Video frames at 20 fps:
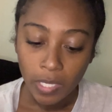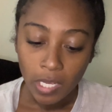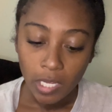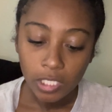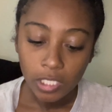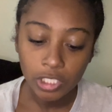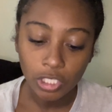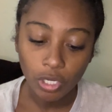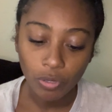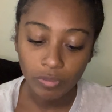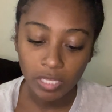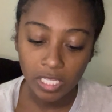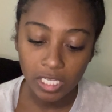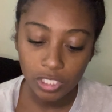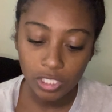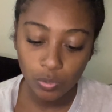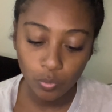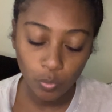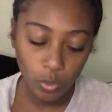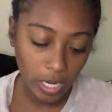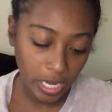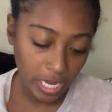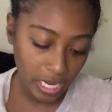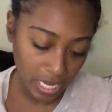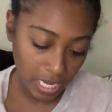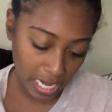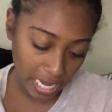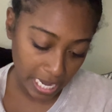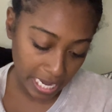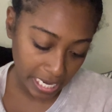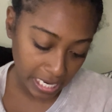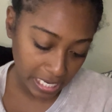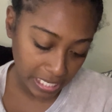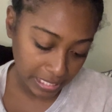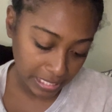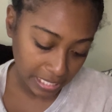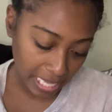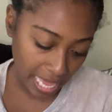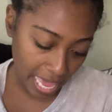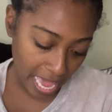So this one
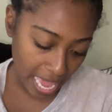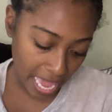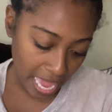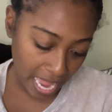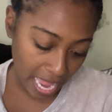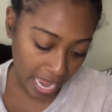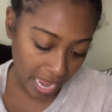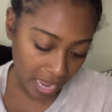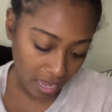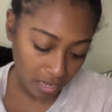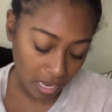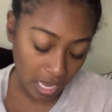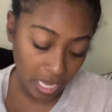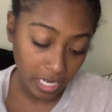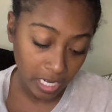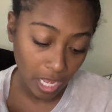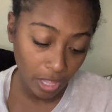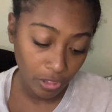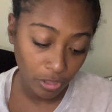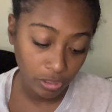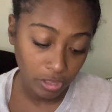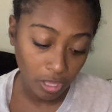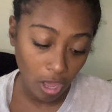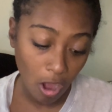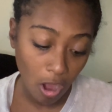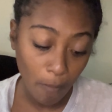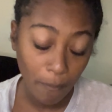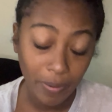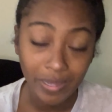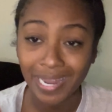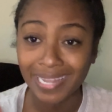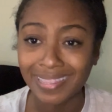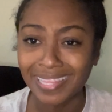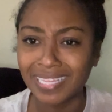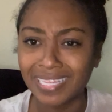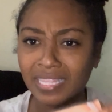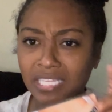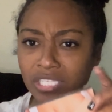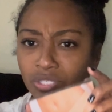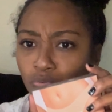is a another thong, but I think
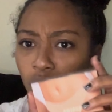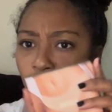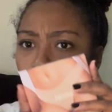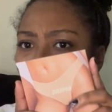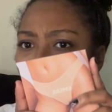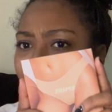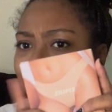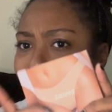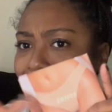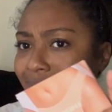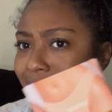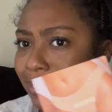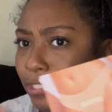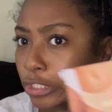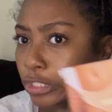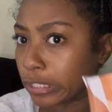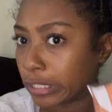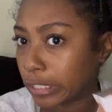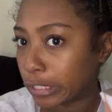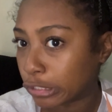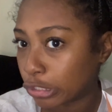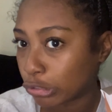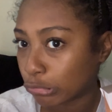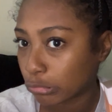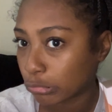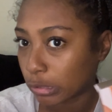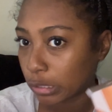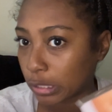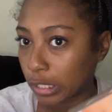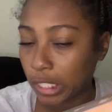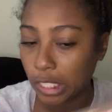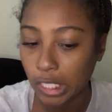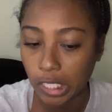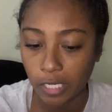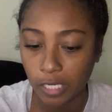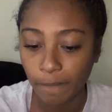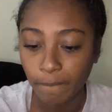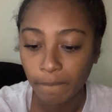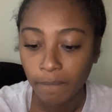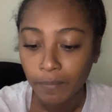this one was the
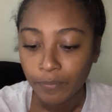G-string.